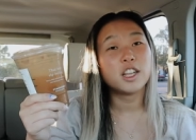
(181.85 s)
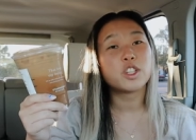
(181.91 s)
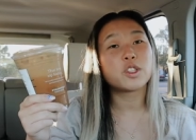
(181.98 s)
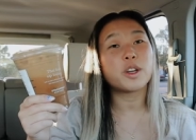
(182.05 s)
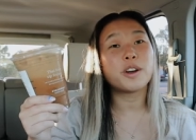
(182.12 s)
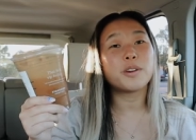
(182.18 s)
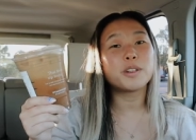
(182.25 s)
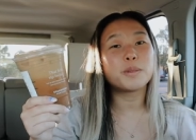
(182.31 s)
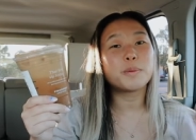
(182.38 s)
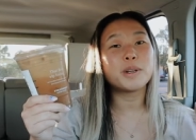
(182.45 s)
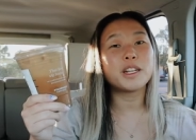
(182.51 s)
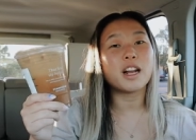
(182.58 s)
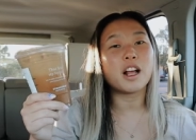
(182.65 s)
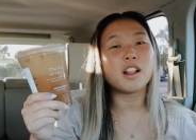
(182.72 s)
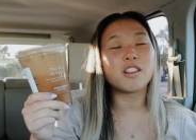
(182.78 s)
so i'd always
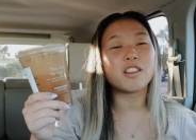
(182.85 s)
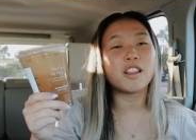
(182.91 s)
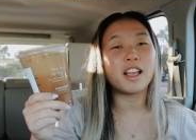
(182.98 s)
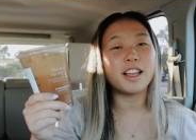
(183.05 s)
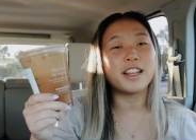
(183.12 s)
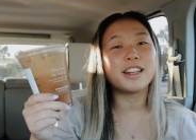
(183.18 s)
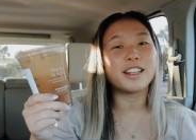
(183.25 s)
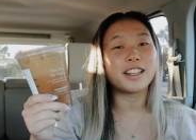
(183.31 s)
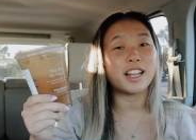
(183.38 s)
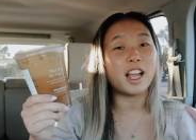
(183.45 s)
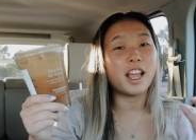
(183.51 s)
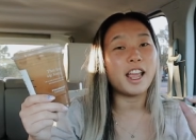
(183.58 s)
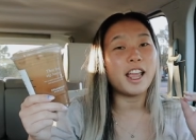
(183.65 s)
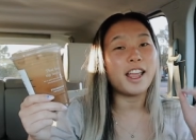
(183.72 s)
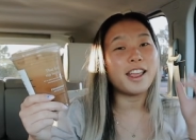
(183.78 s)
put a light like
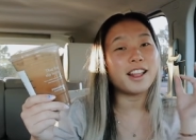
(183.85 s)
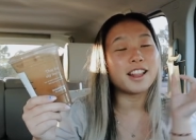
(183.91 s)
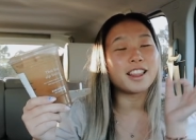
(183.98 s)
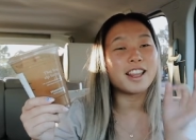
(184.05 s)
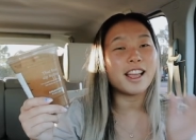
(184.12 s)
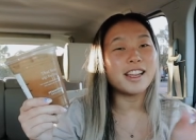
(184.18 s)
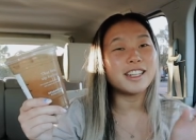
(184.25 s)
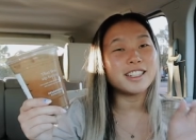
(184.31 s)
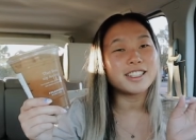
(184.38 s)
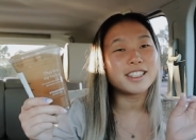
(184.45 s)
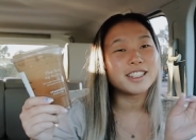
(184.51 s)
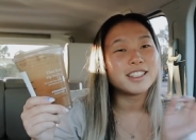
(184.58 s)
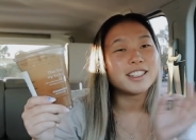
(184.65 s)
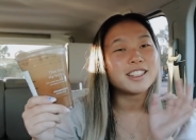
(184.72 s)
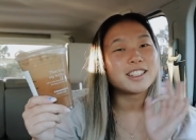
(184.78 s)
a light
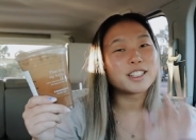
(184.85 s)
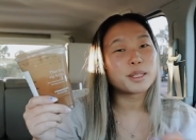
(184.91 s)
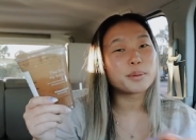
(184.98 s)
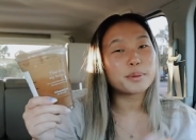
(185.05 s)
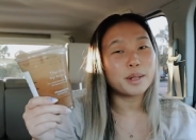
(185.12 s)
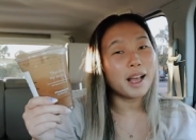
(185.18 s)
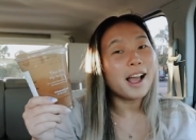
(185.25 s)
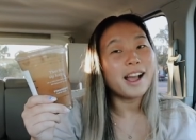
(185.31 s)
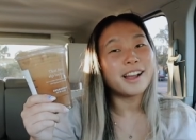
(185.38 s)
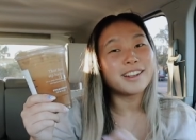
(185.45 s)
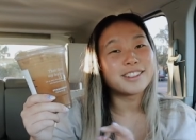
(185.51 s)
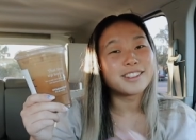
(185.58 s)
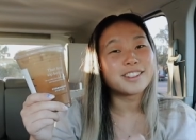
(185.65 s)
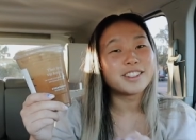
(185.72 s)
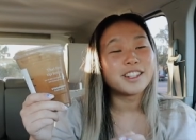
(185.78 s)

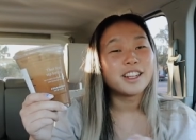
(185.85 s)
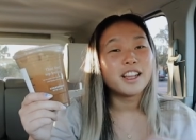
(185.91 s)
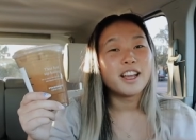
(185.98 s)
splash